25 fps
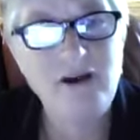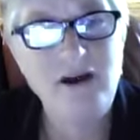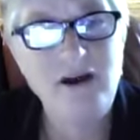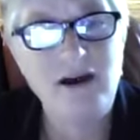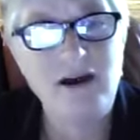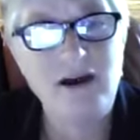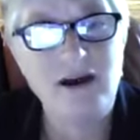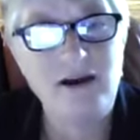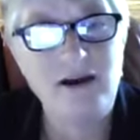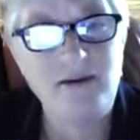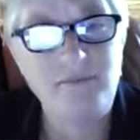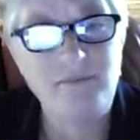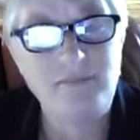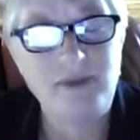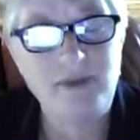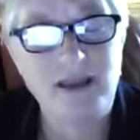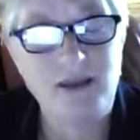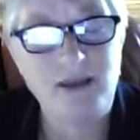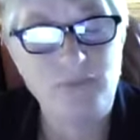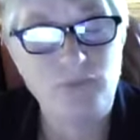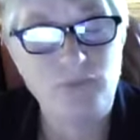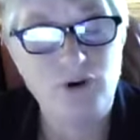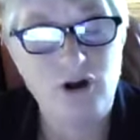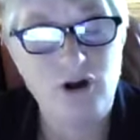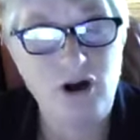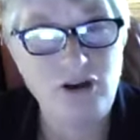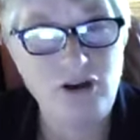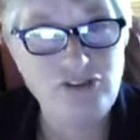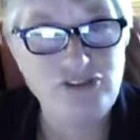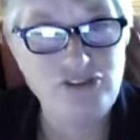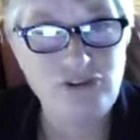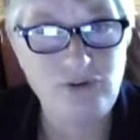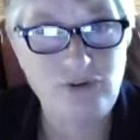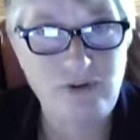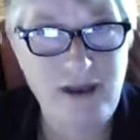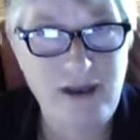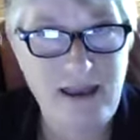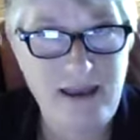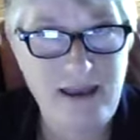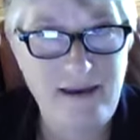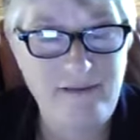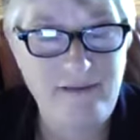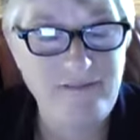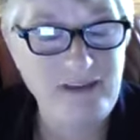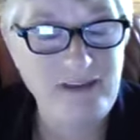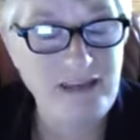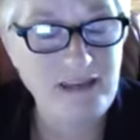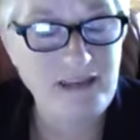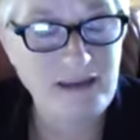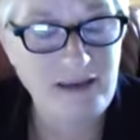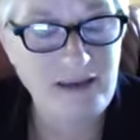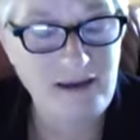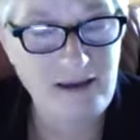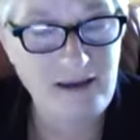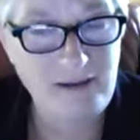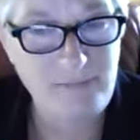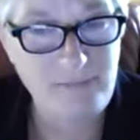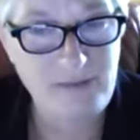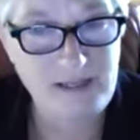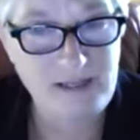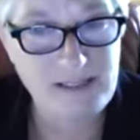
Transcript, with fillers: Um, and we're also having um,